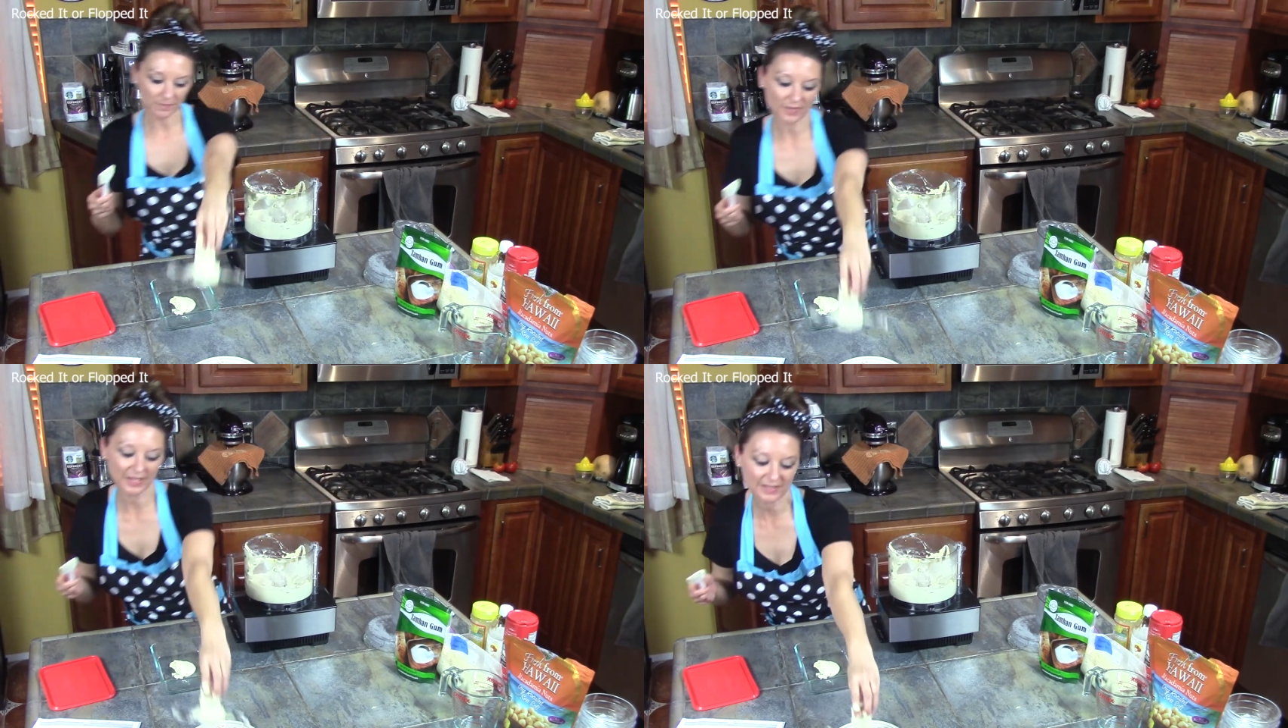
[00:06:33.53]

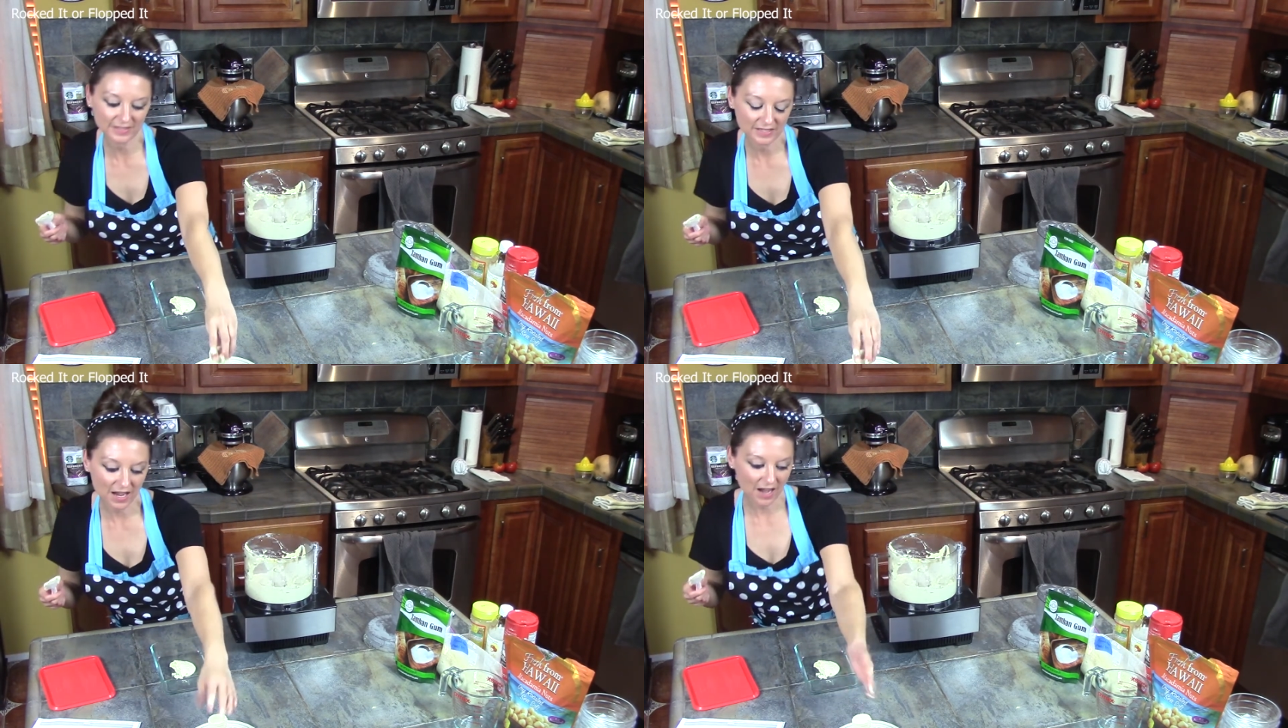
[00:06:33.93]
It's
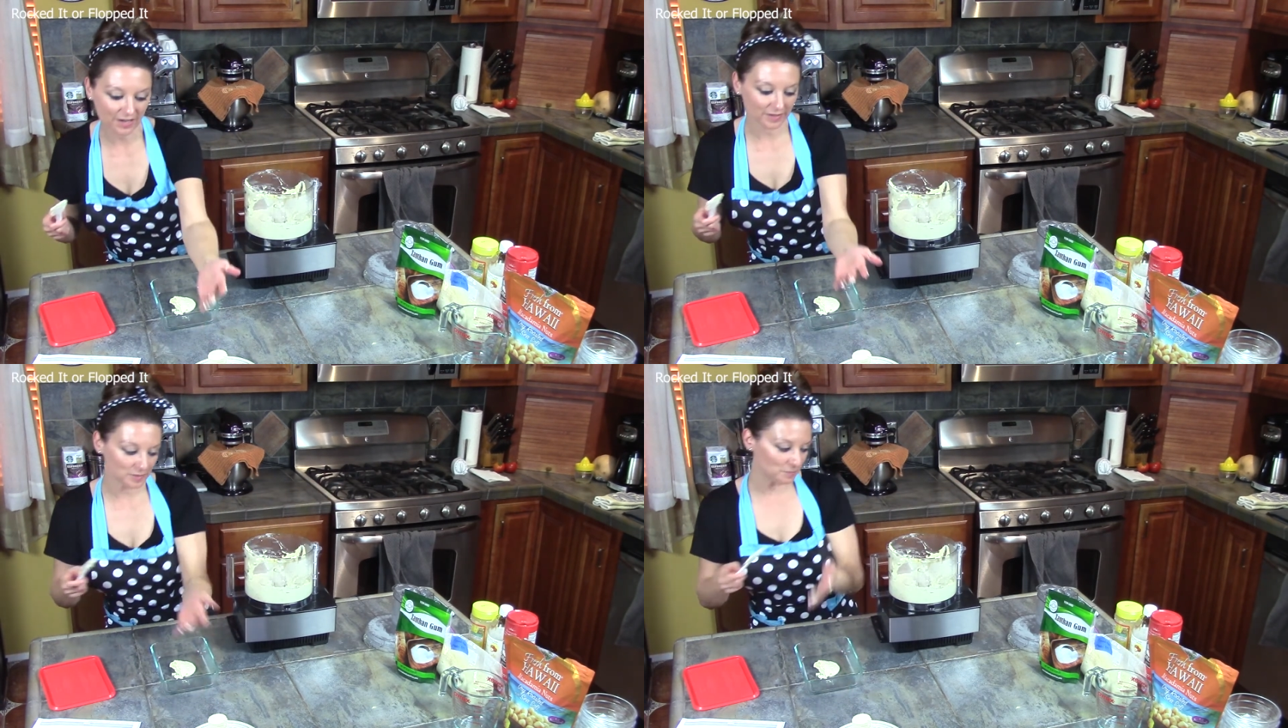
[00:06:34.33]
not
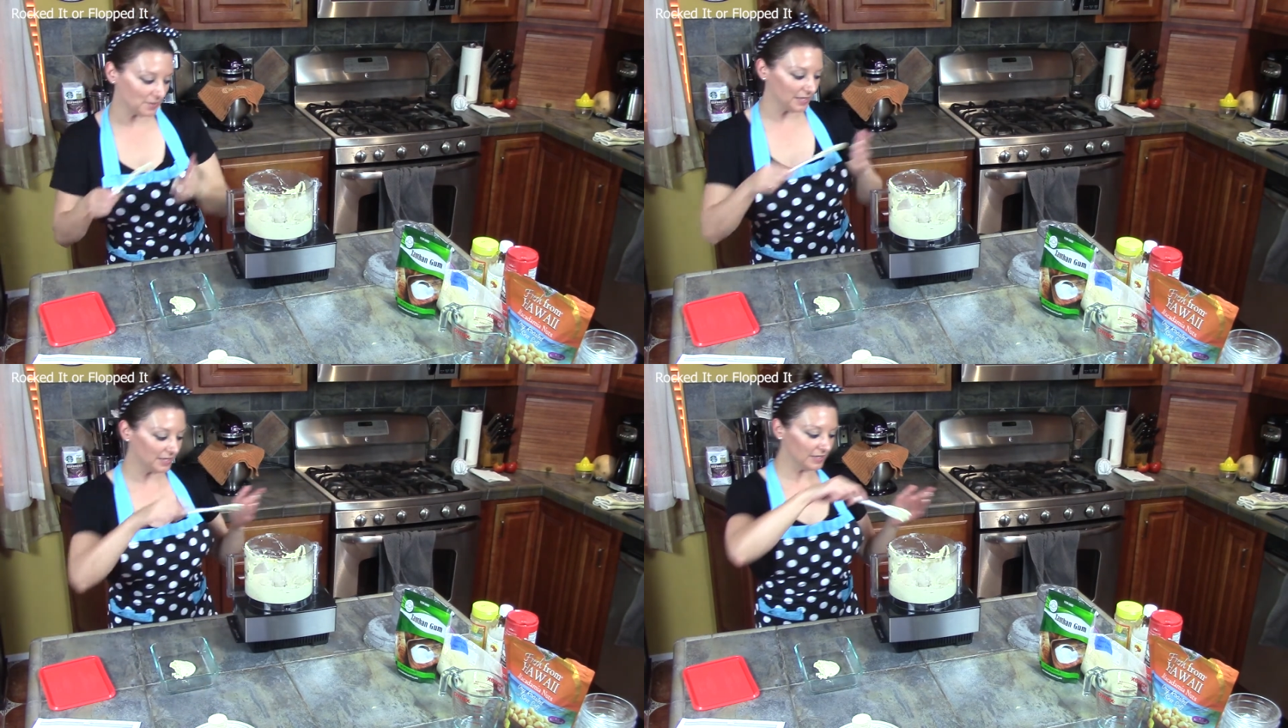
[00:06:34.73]
going to
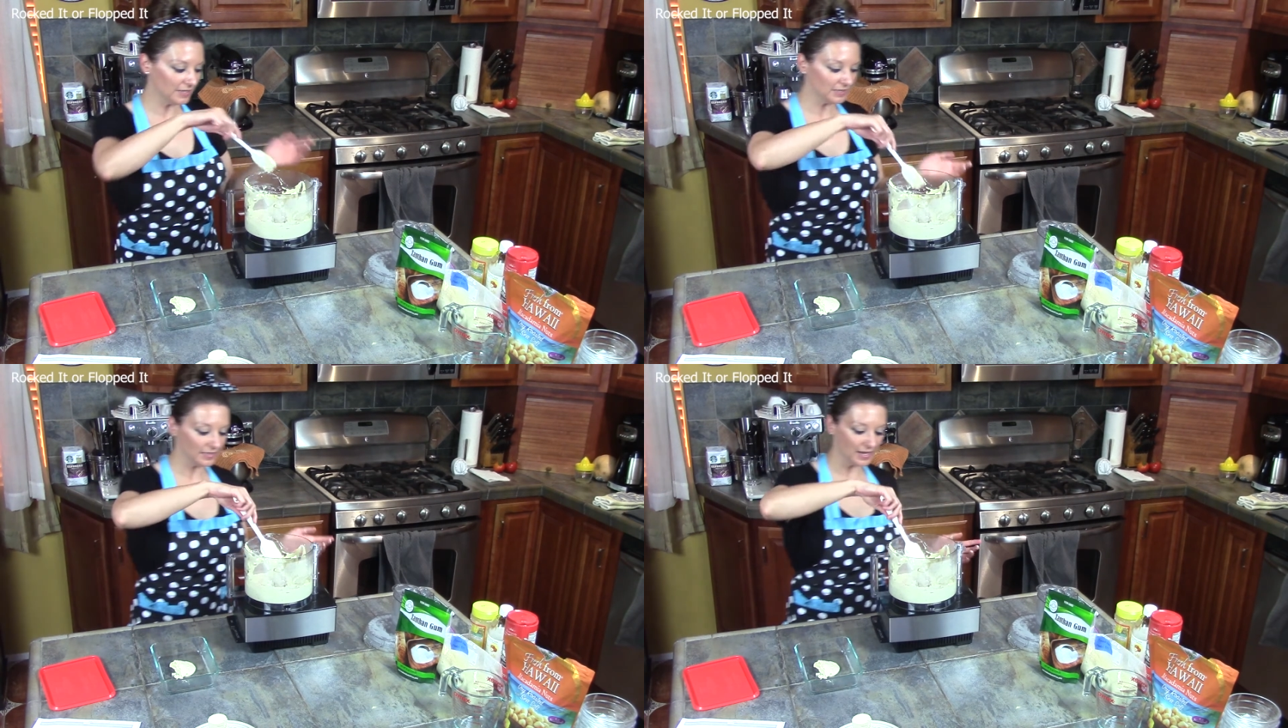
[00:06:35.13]
be
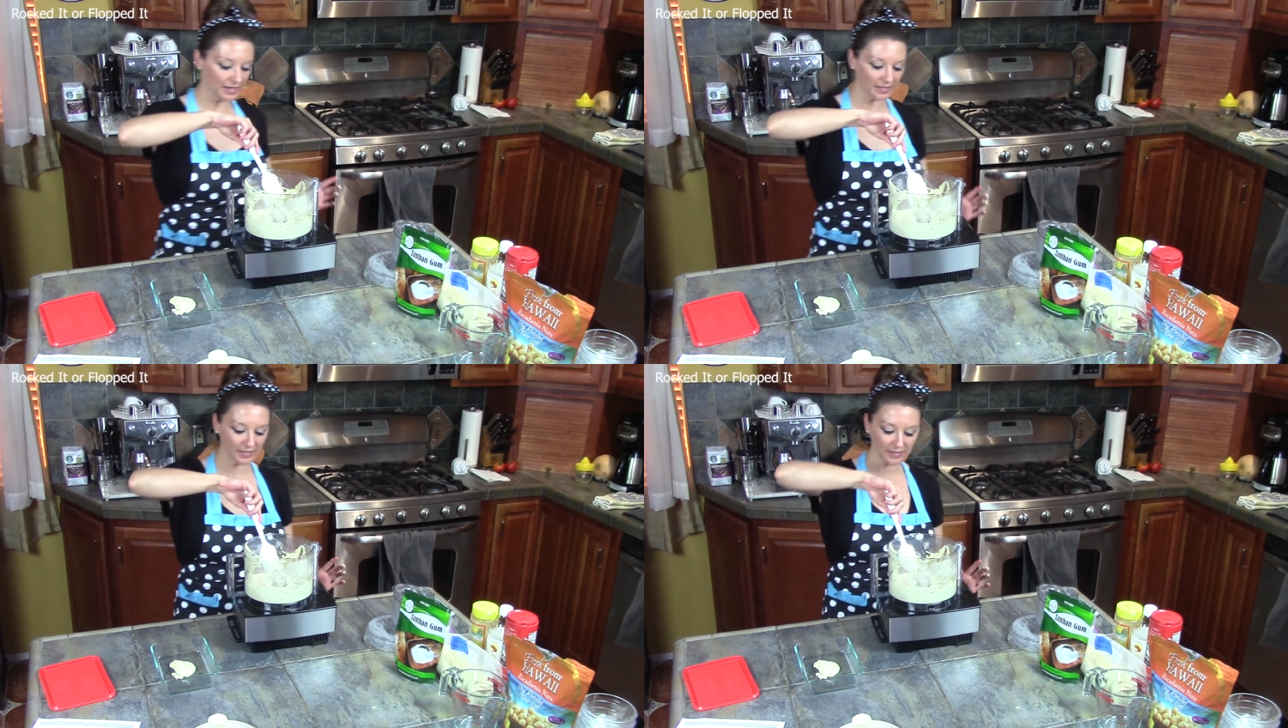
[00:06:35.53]
like